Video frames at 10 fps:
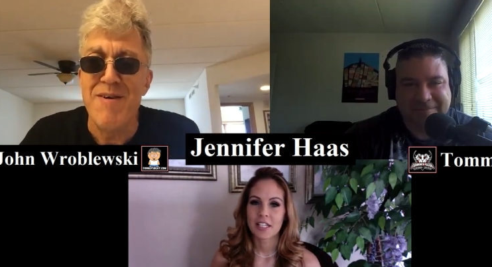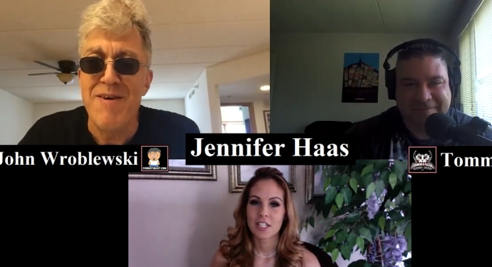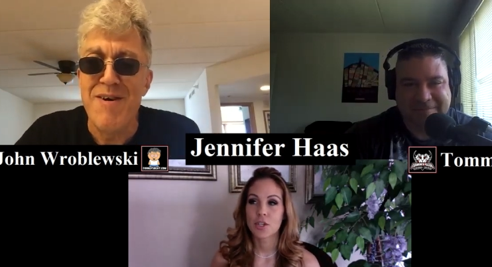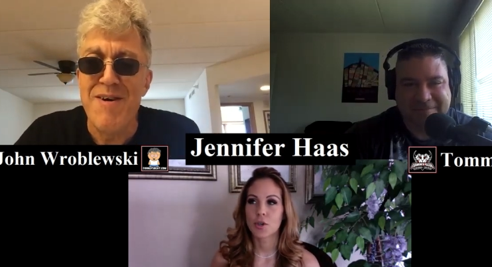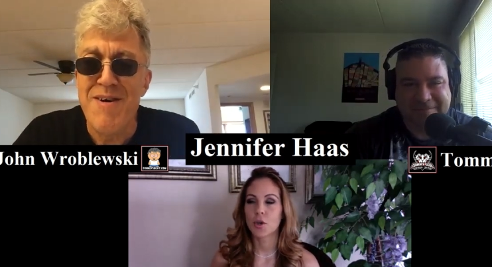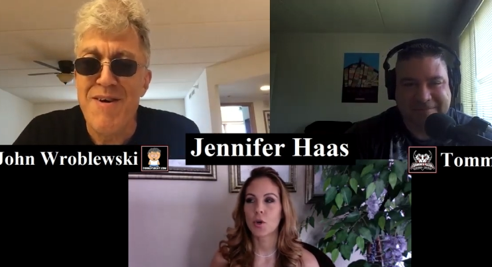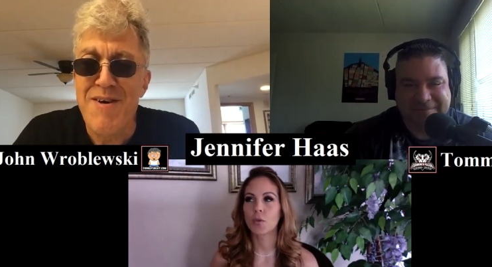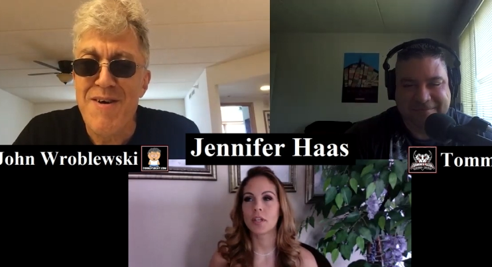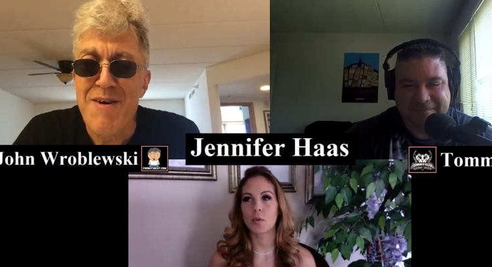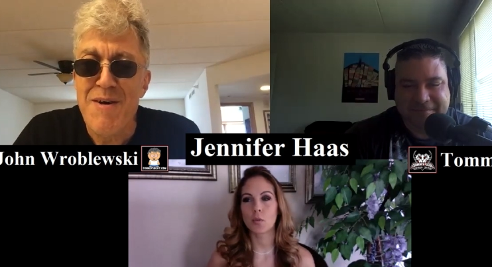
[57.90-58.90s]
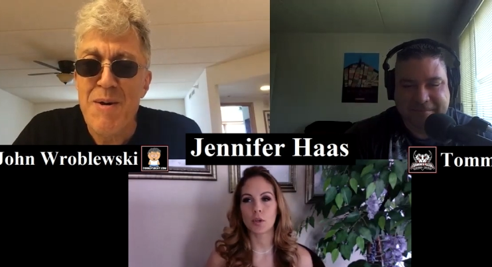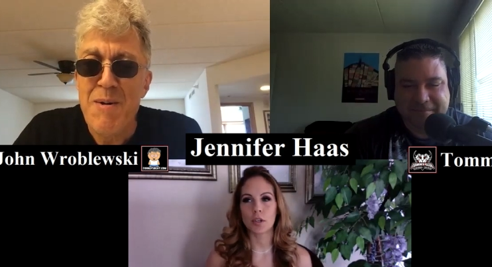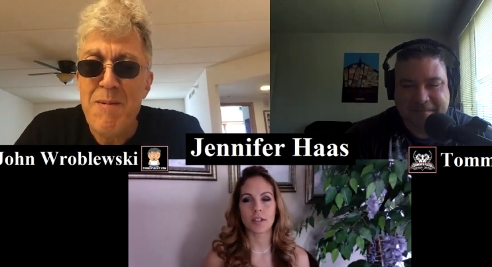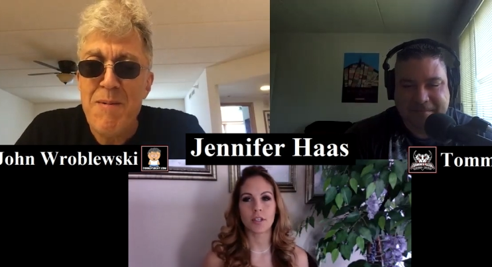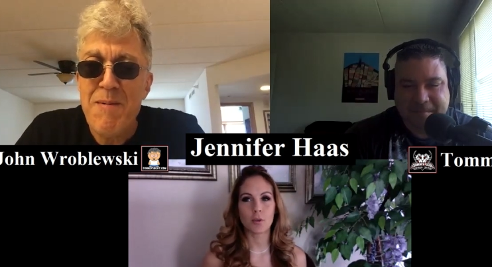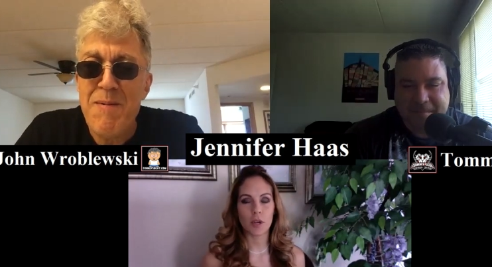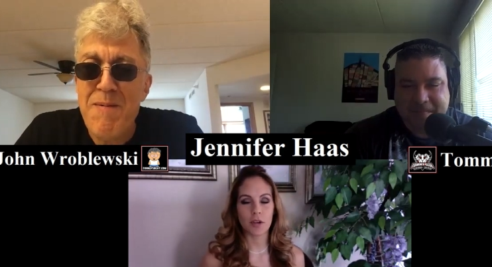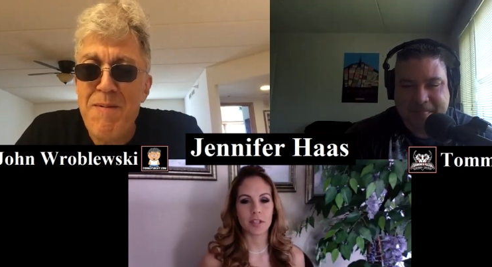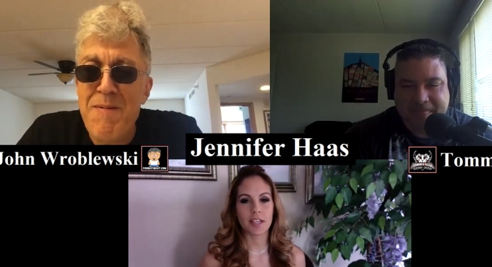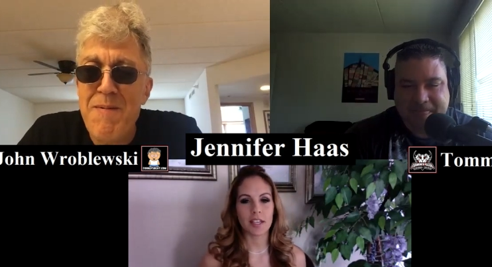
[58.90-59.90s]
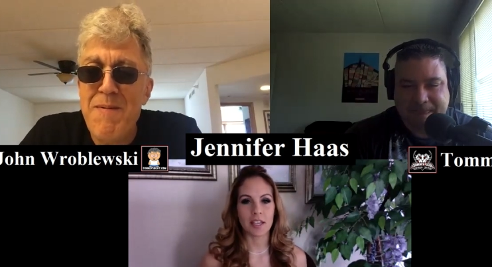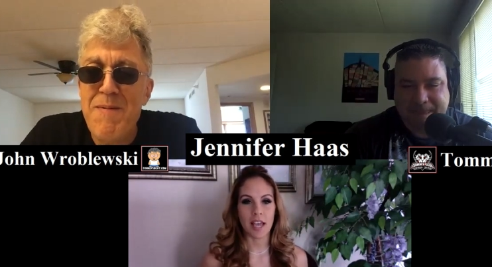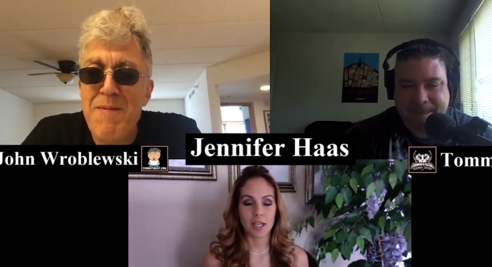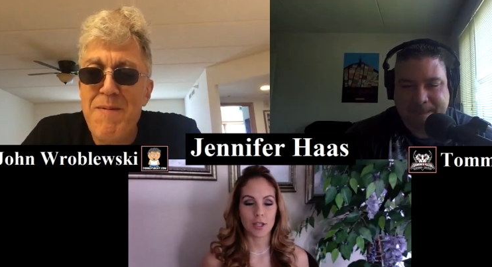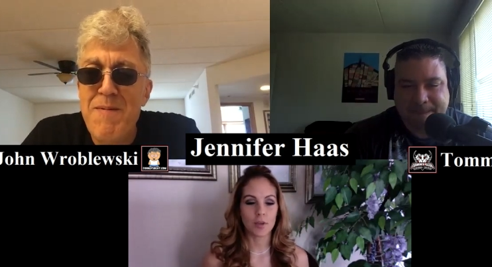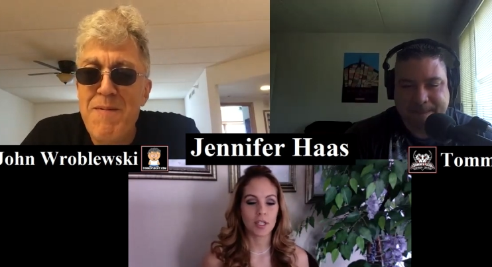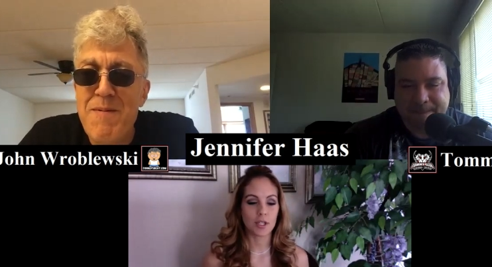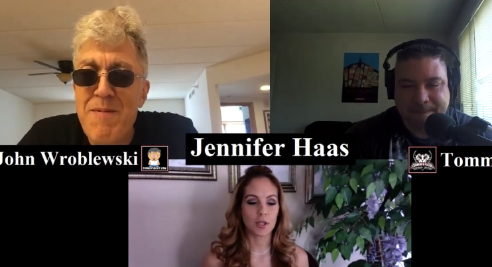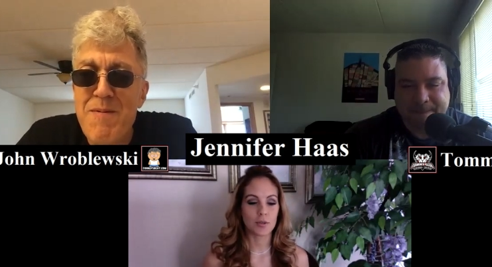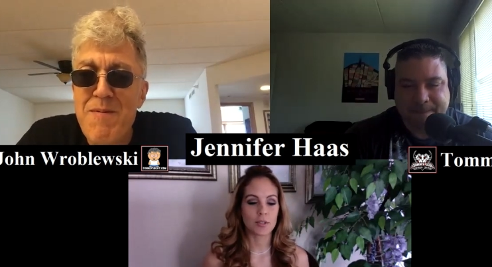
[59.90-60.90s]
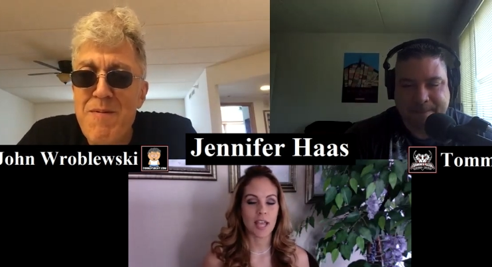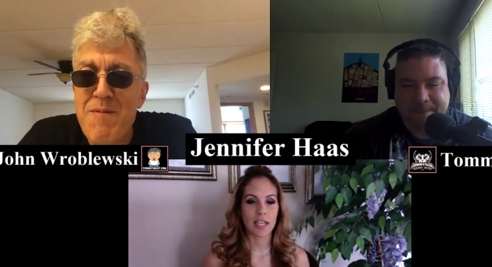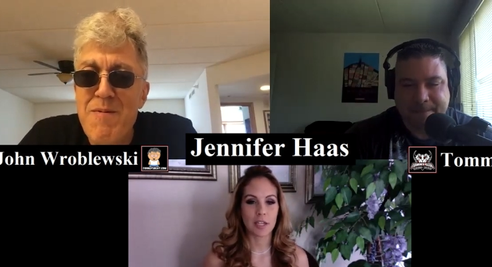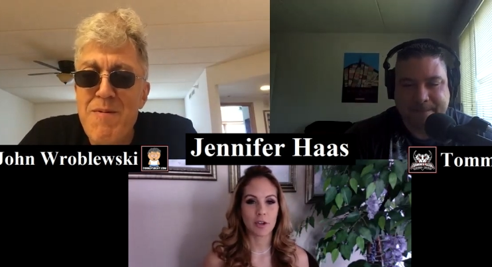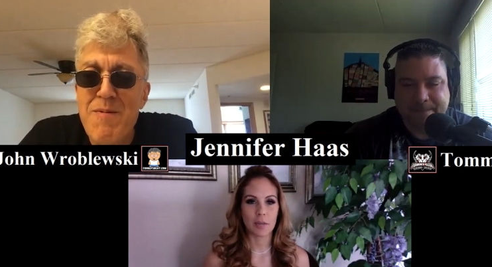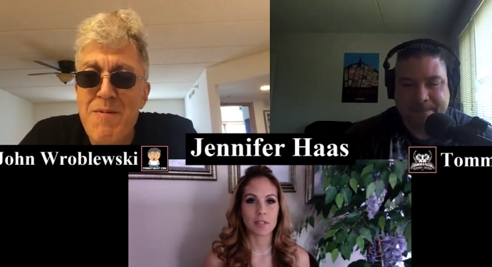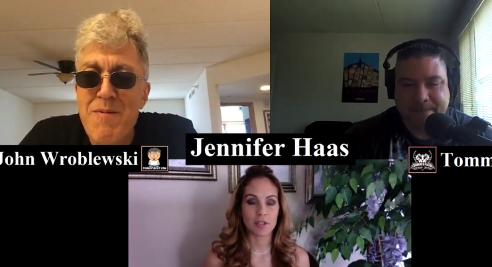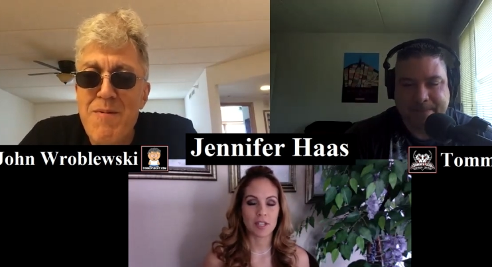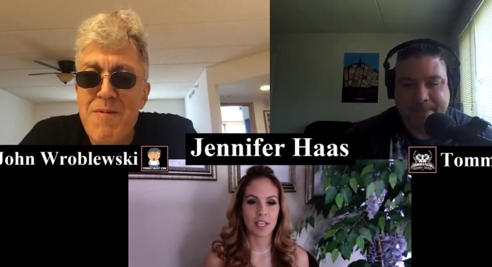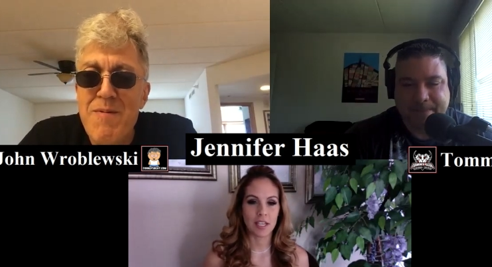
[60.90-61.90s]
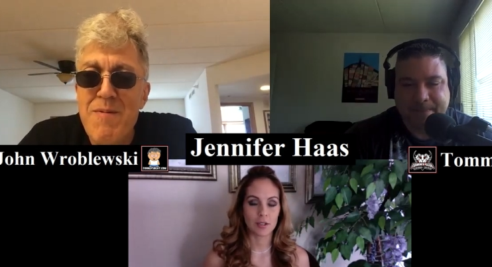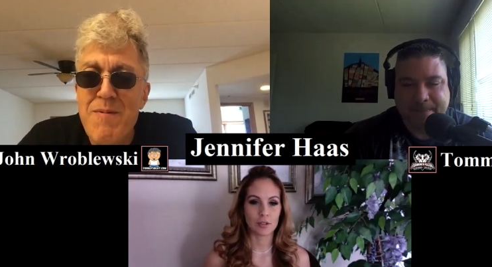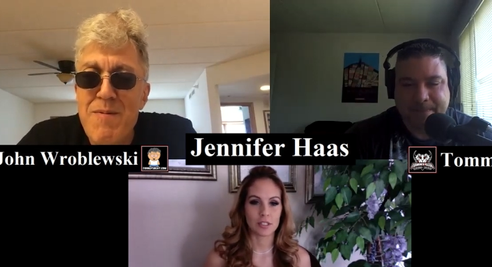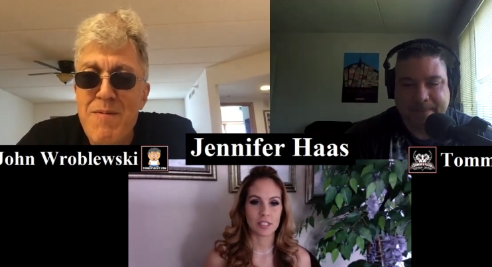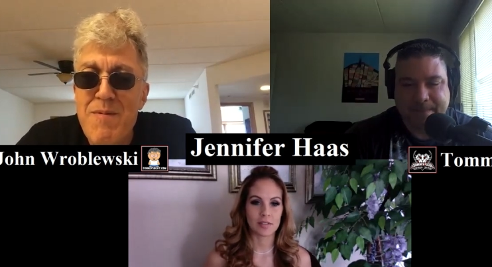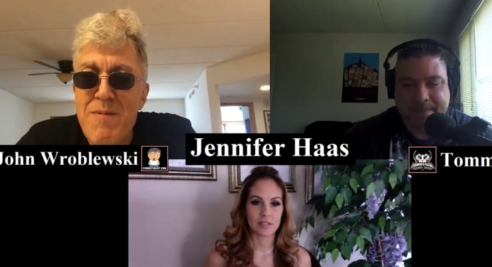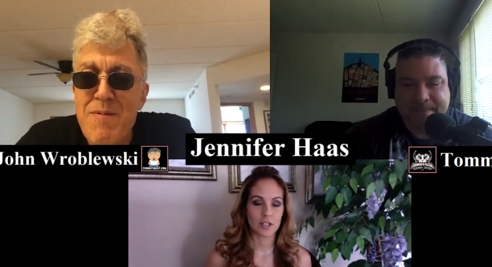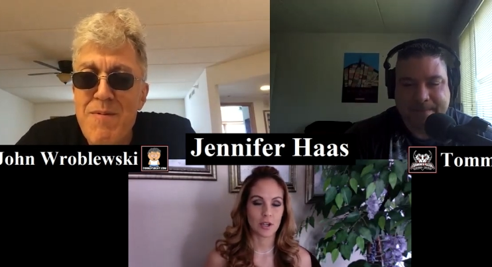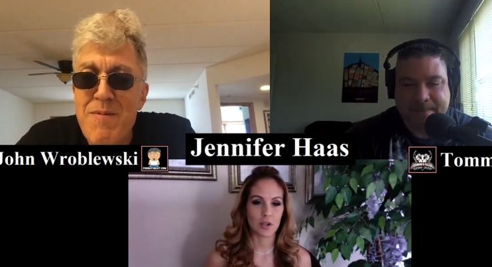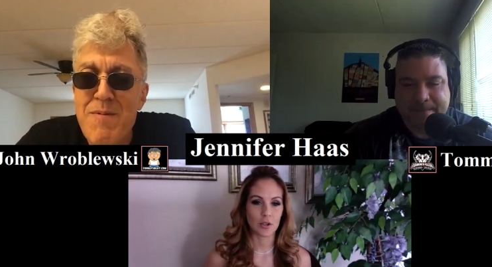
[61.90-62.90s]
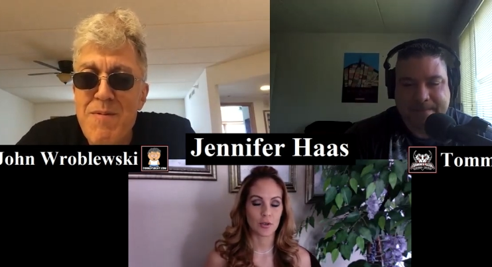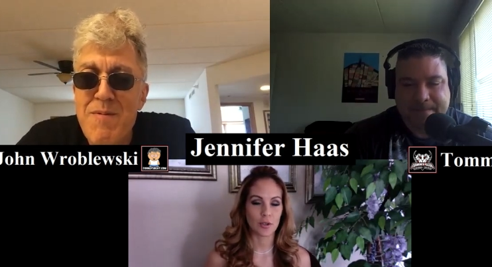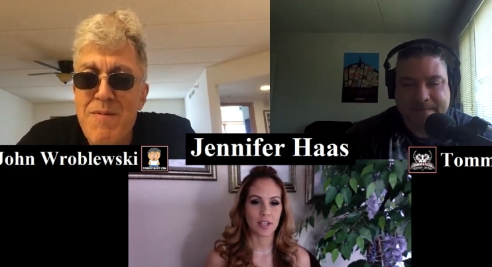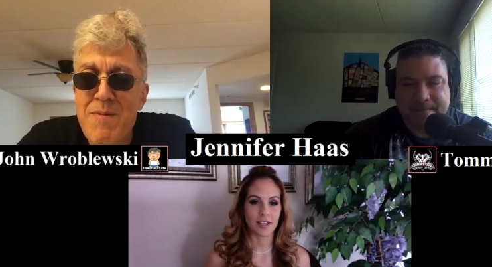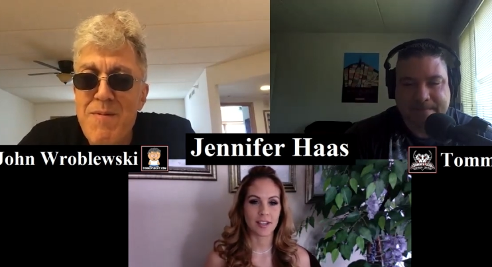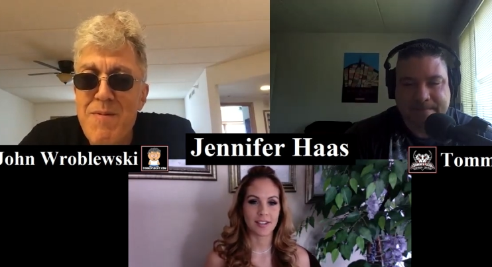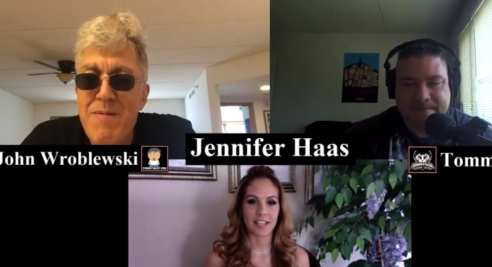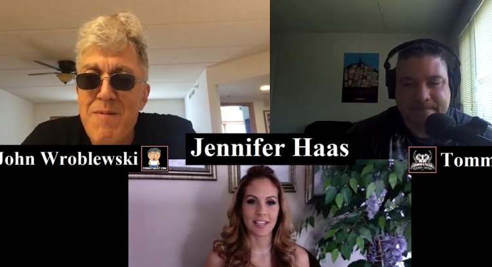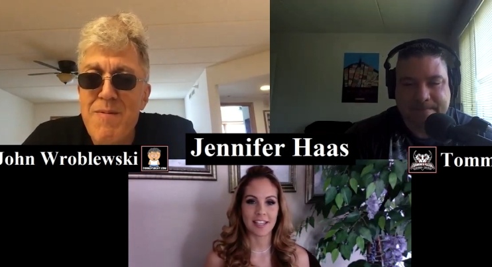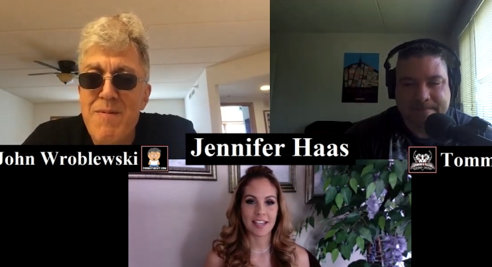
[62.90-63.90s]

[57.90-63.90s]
Speaker 1: So, the, well, you wear the gi and you can use any grips you can get a hold of. So, like,